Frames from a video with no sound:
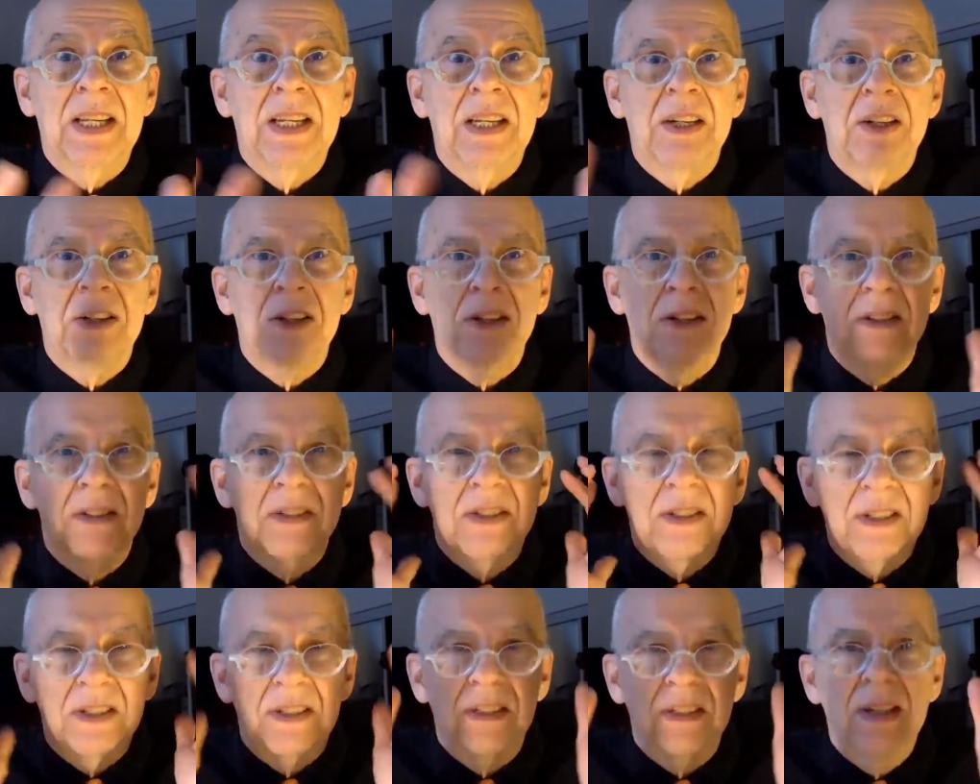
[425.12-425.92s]

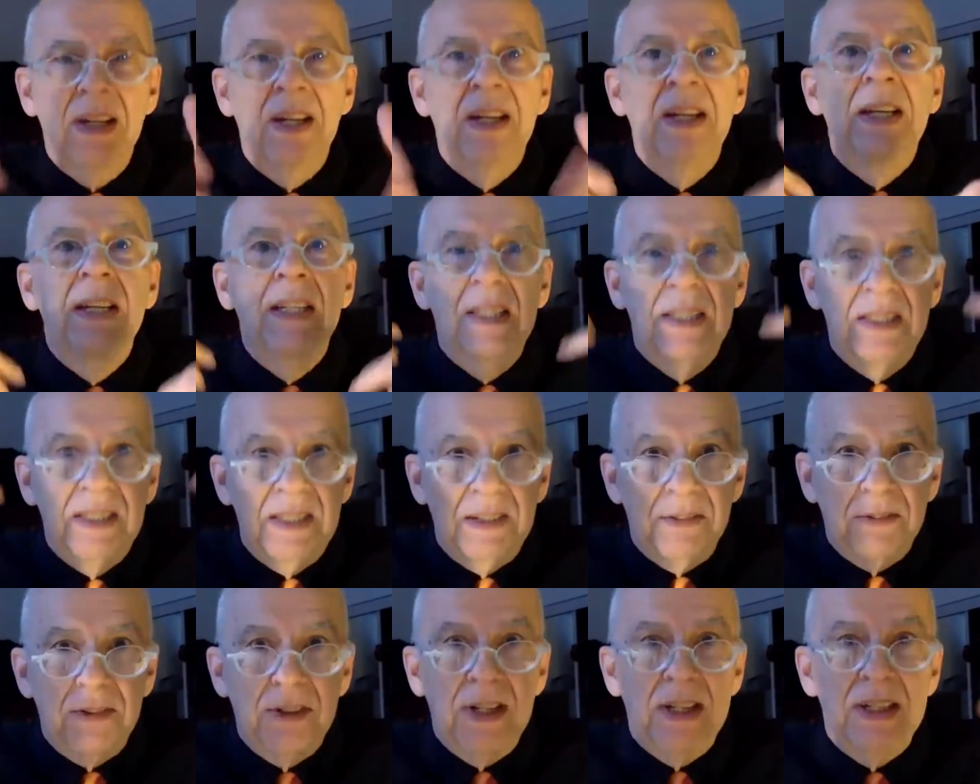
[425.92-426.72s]
ears and
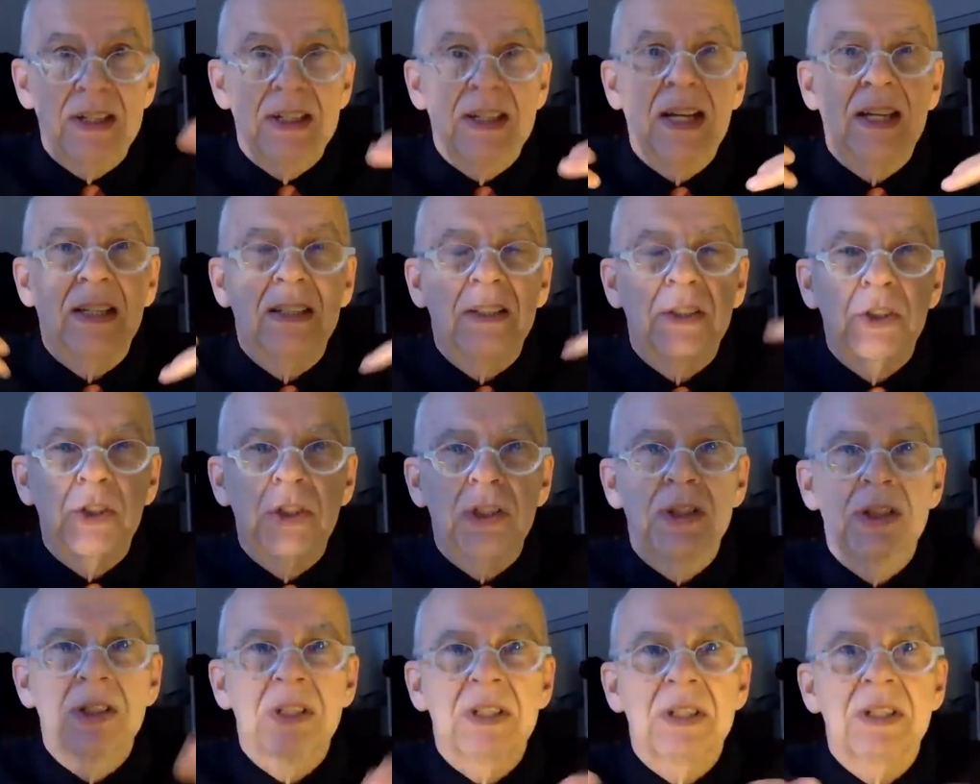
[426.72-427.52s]
different
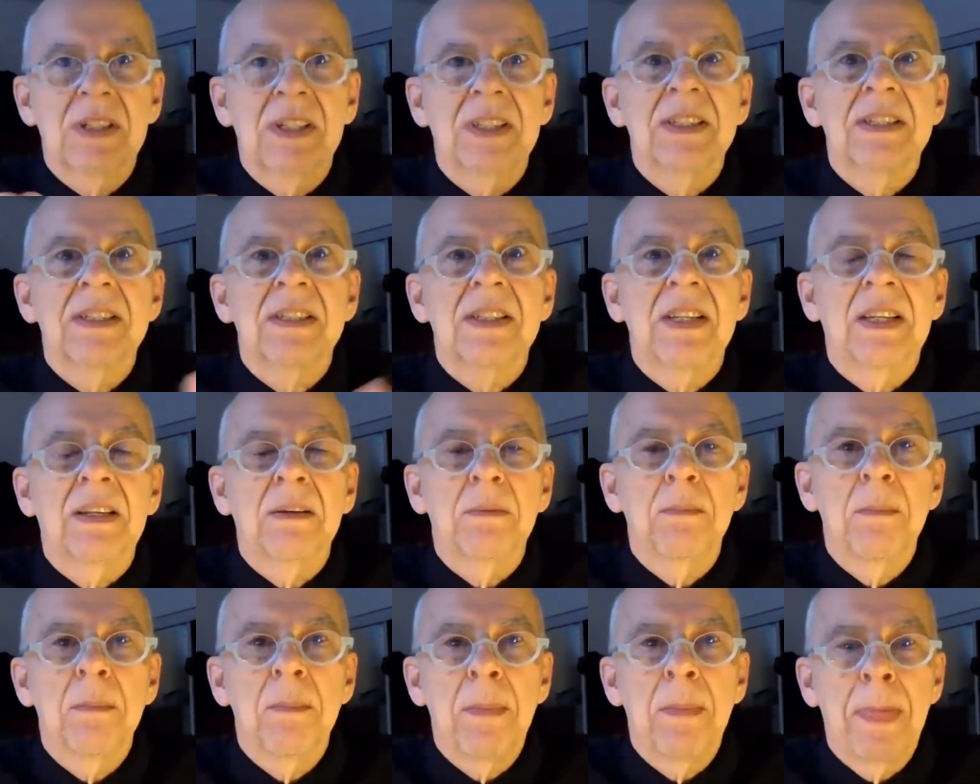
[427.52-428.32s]
intelligences listening.
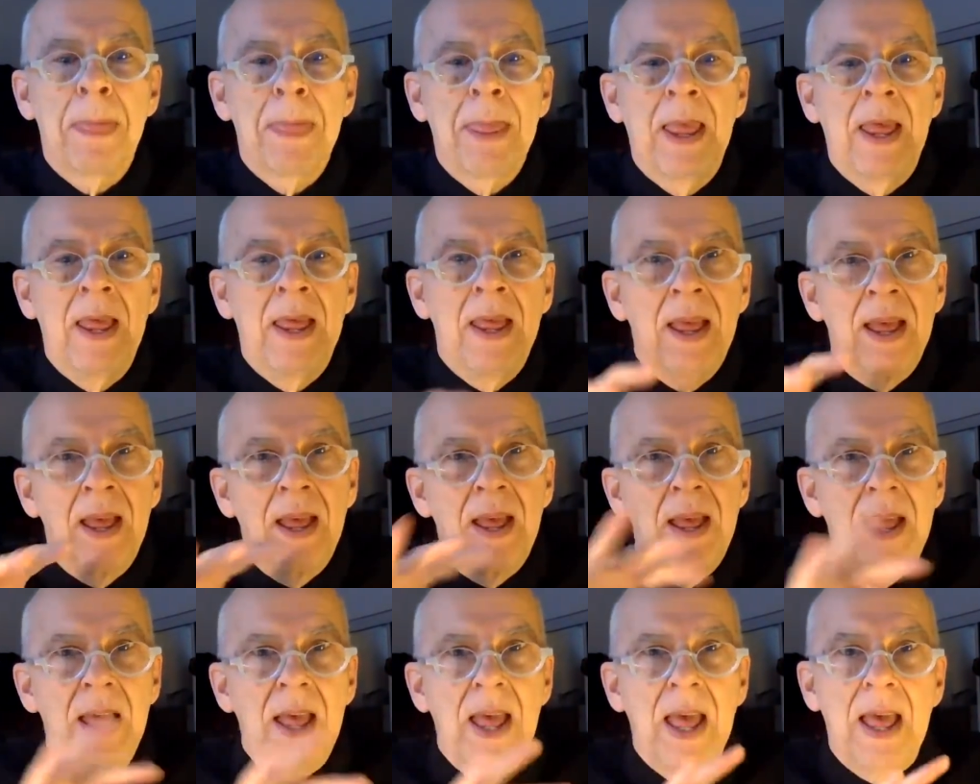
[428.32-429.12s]

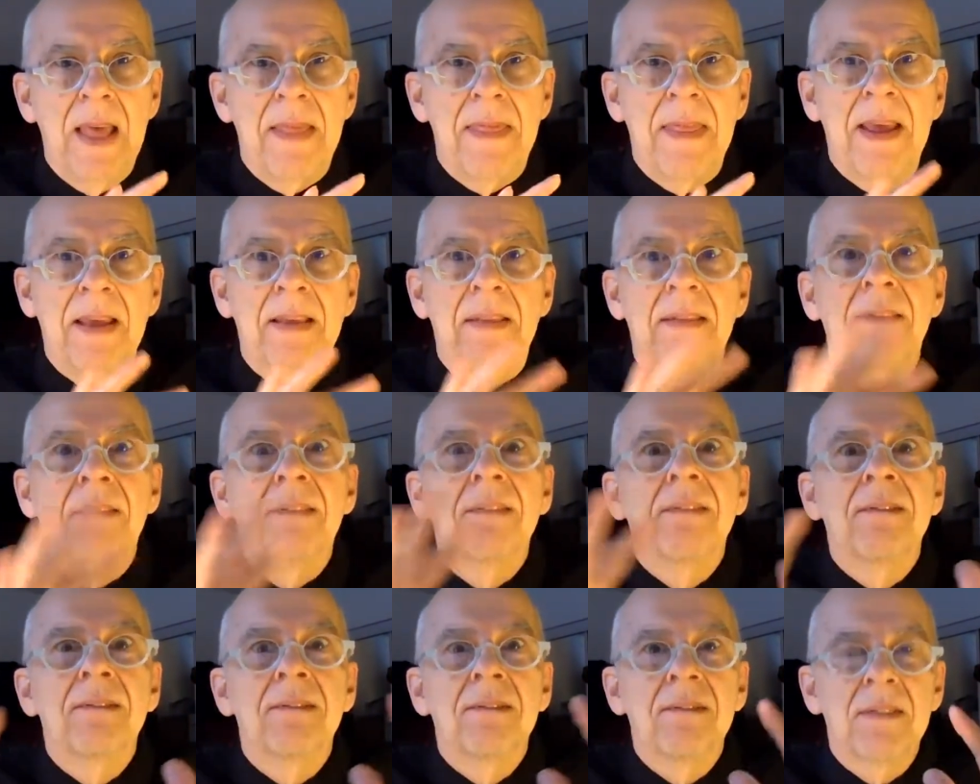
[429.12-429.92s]
And then
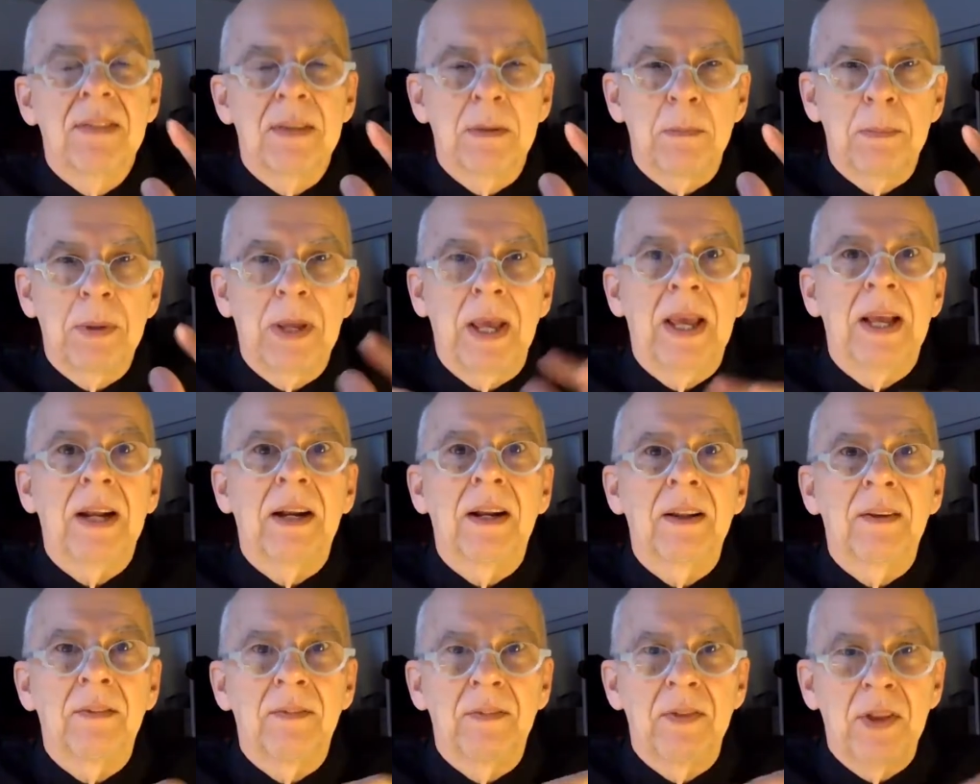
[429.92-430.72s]
the
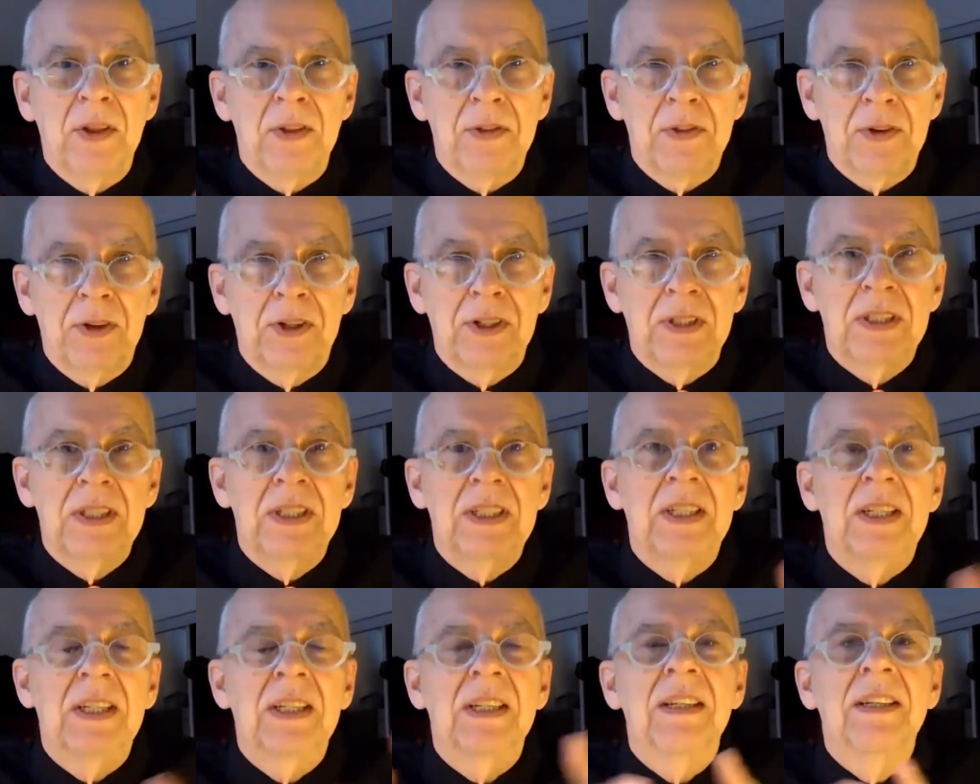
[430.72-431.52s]
panel of the
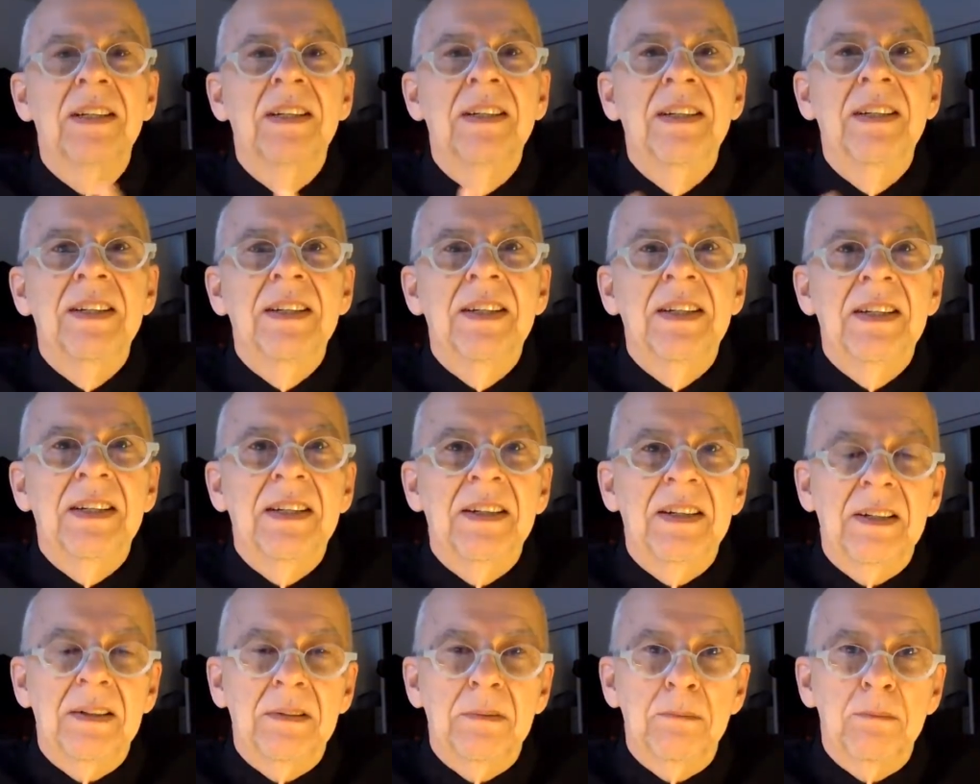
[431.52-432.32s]
13
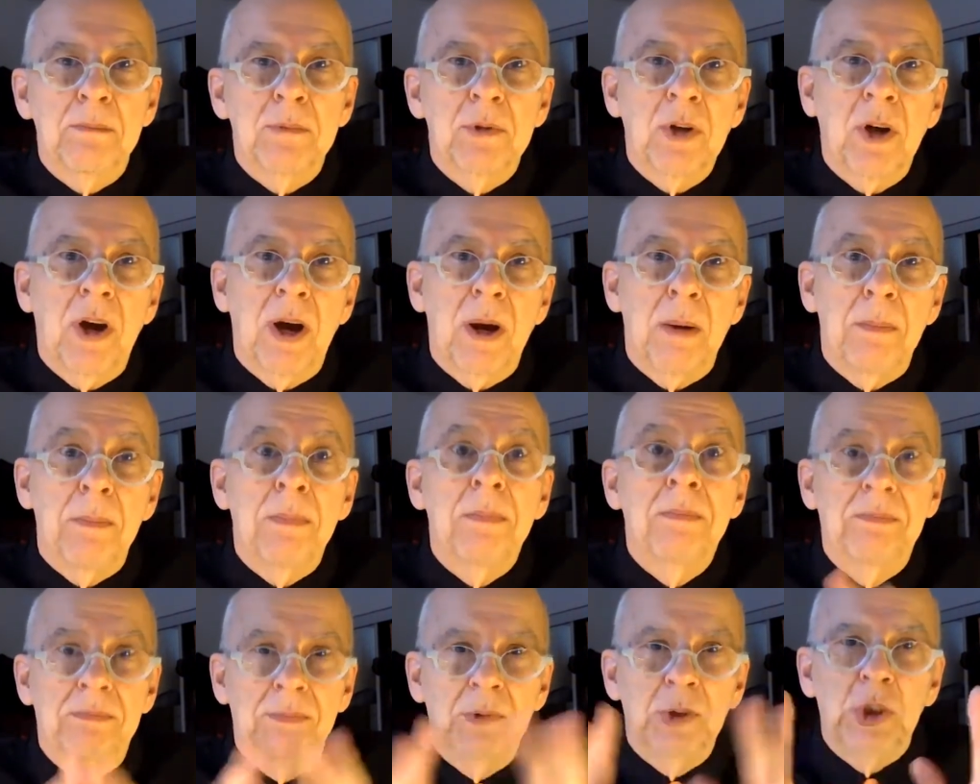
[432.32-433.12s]
um, top
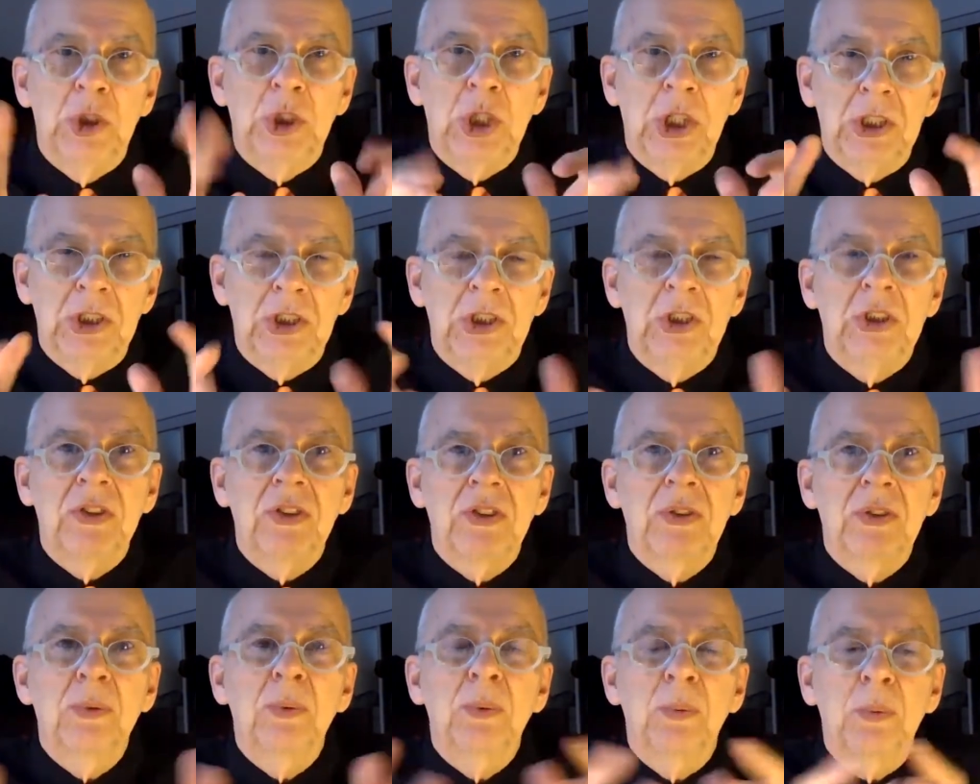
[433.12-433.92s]

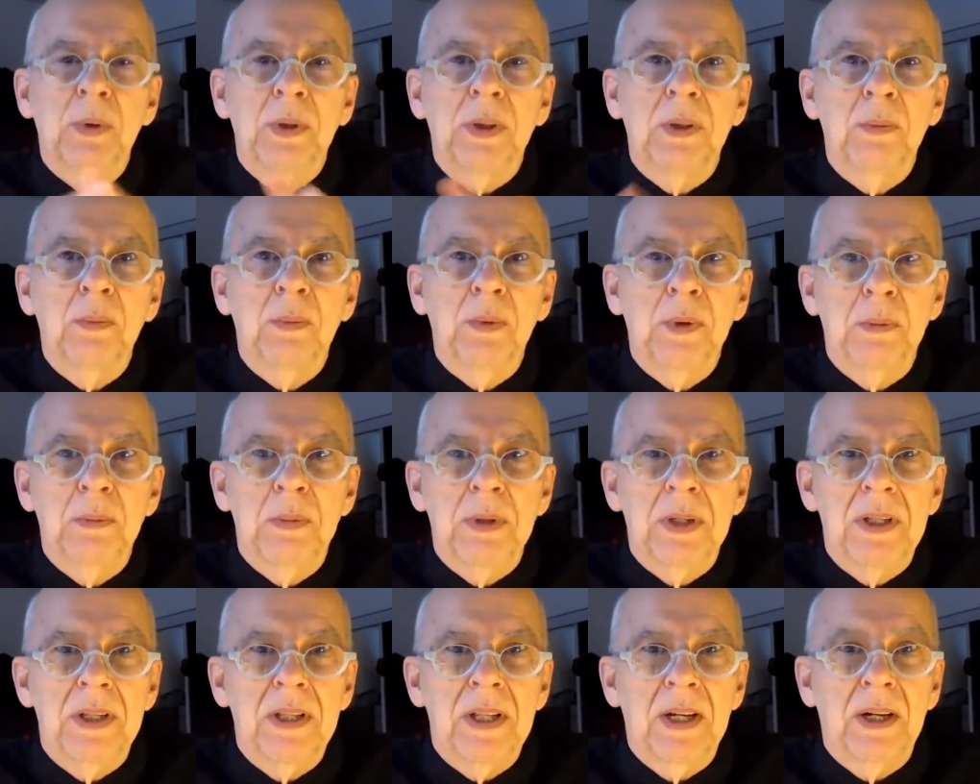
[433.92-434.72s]
judges would, would
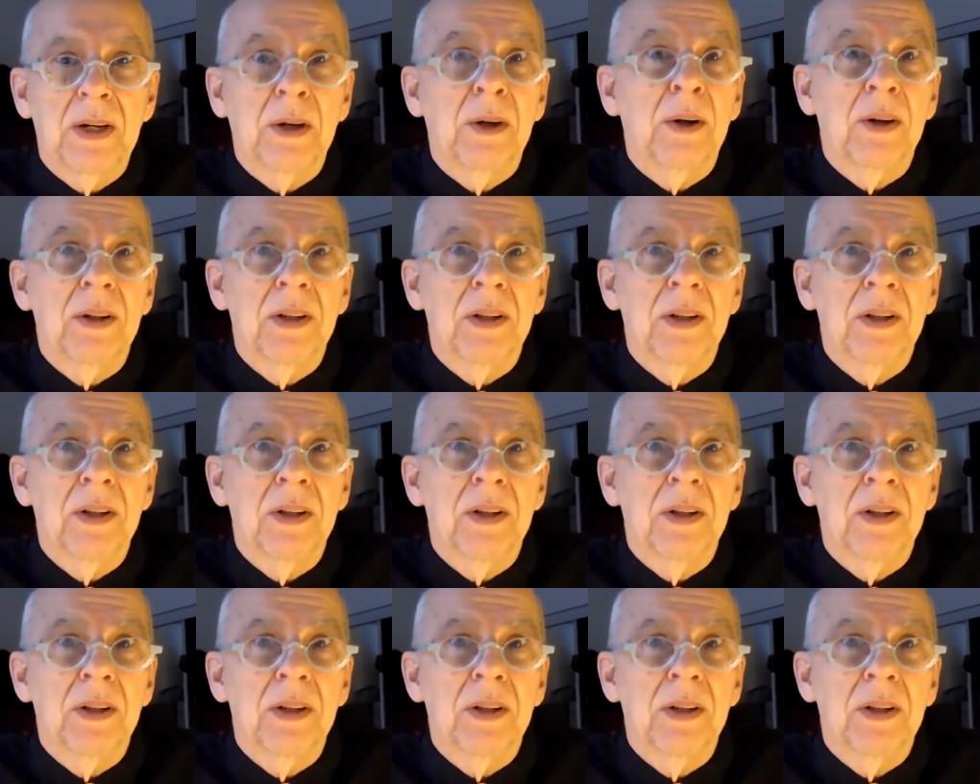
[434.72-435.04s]
be there